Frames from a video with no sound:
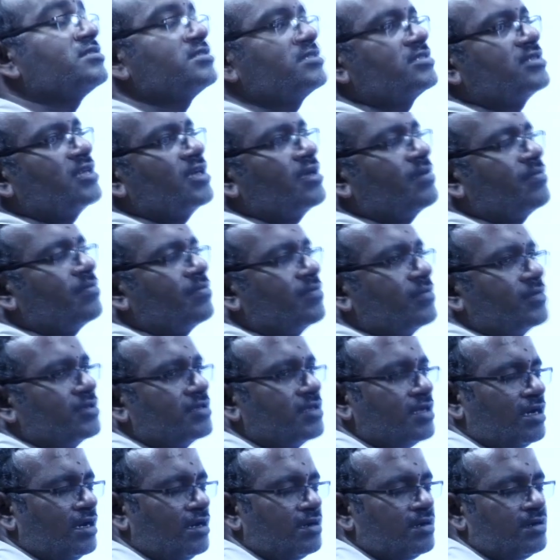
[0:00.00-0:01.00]
same,
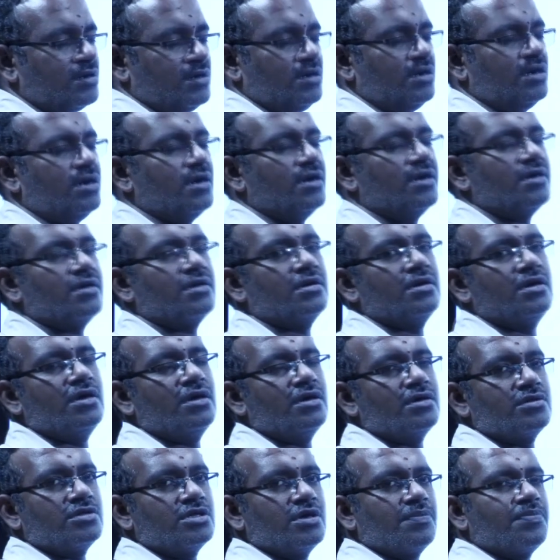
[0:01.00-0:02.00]
or
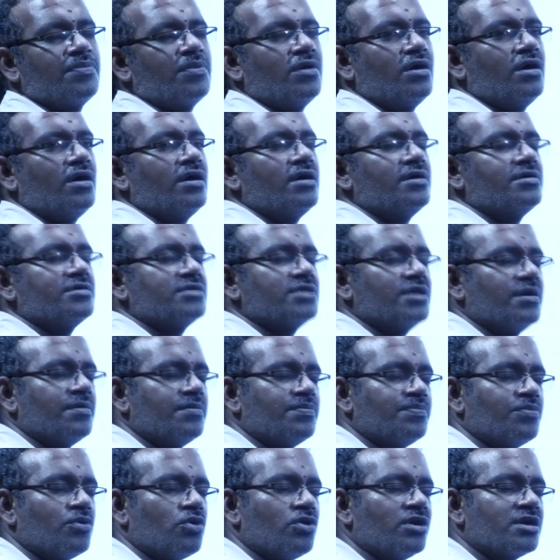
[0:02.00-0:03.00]
the
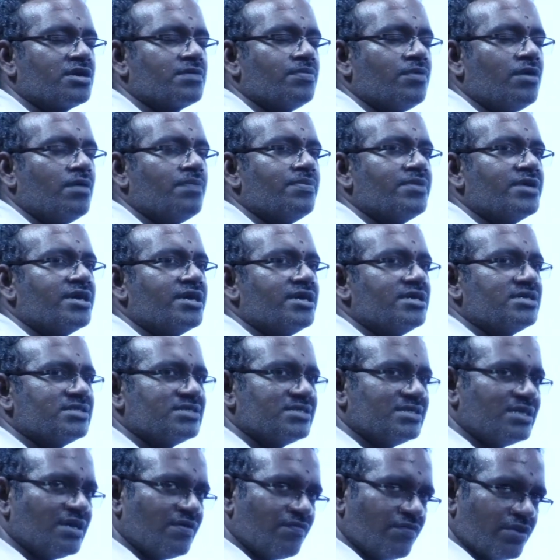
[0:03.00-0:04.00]
product
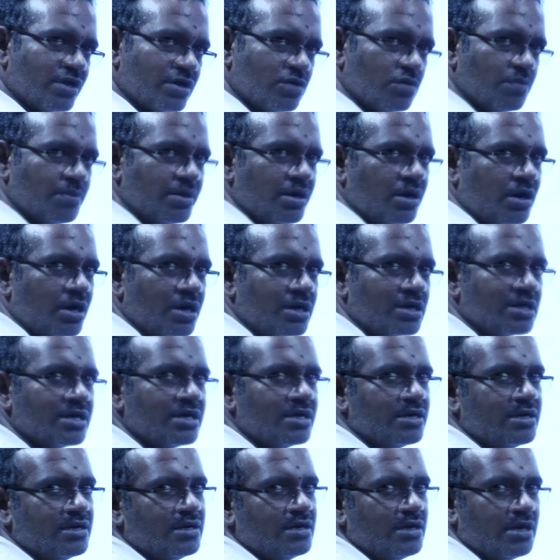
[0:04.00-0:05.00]
properties never to be
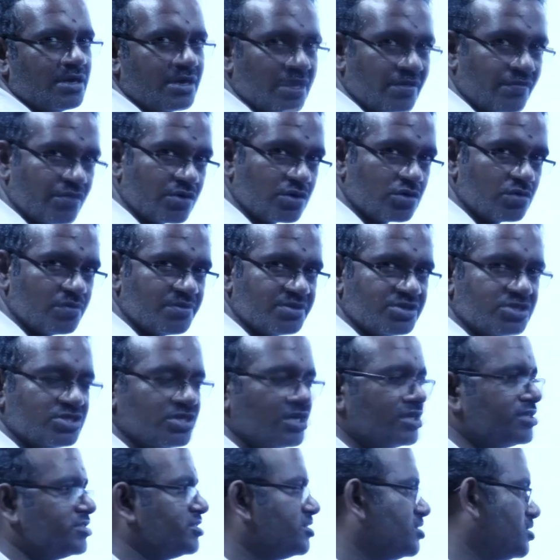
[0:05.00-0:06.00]
altered or never to be
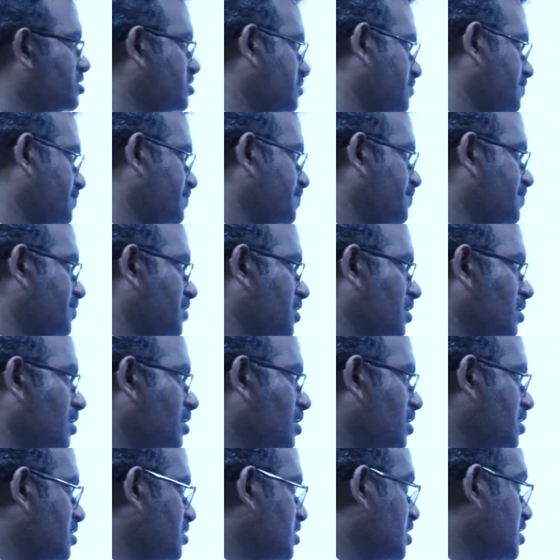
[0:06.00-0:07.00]
changed.
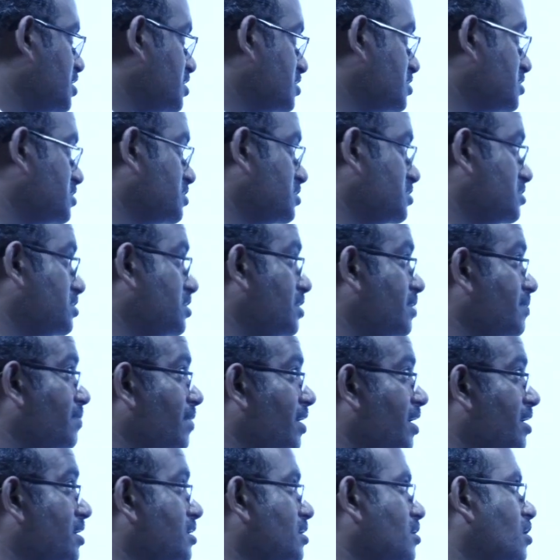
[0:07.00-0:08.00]
That is the
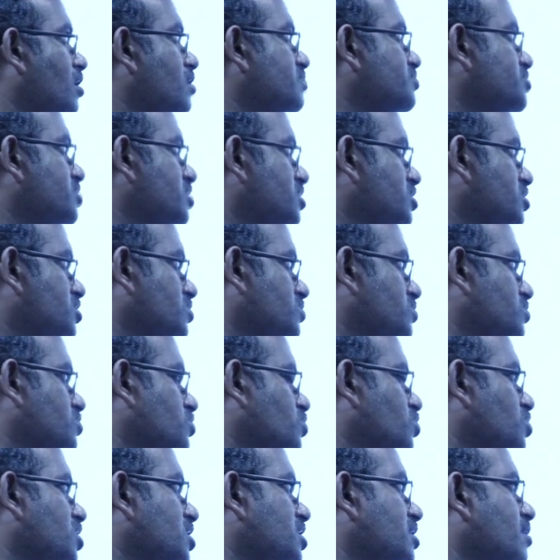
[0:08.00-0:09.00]
main objective,
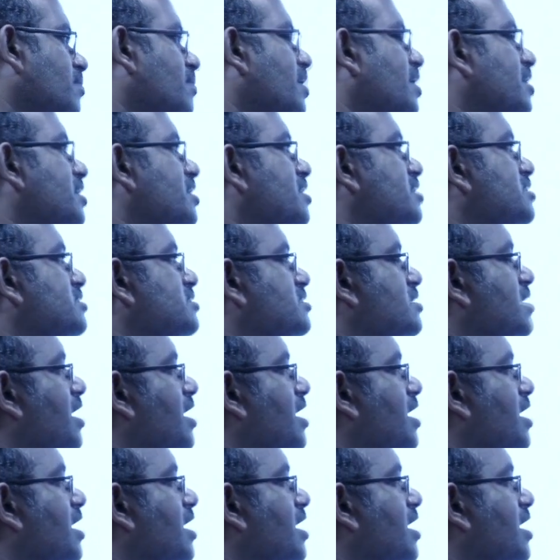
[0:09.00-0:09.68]
to determine its